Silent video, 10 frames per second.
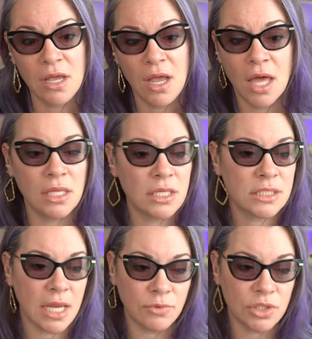And then the
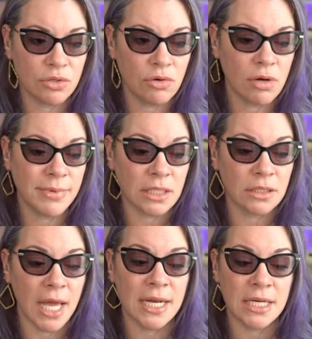state will do a
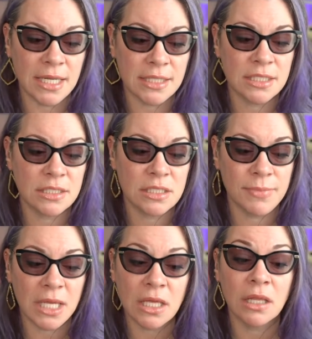rebuttal and it needs to
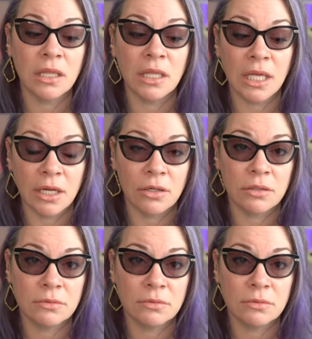be clear